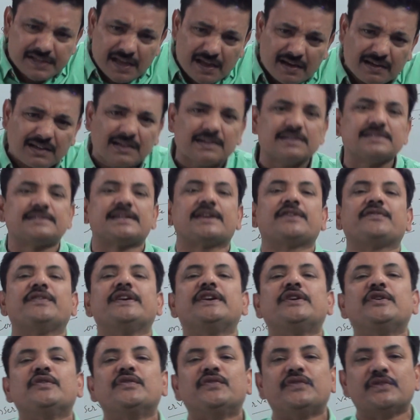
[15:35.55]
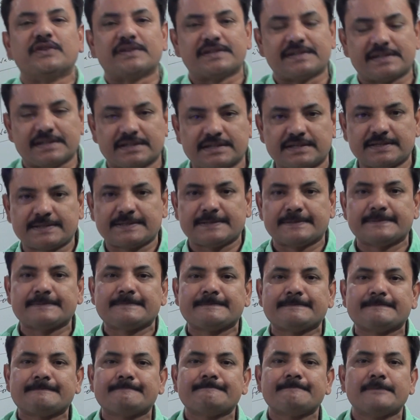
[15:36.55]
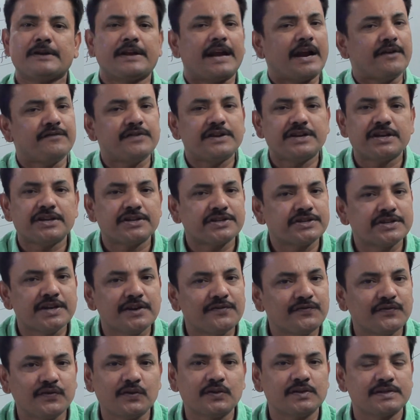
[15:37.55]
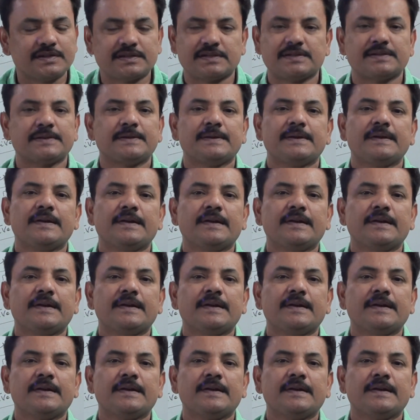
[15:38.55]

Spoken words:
are conservative forces. Gravitational force,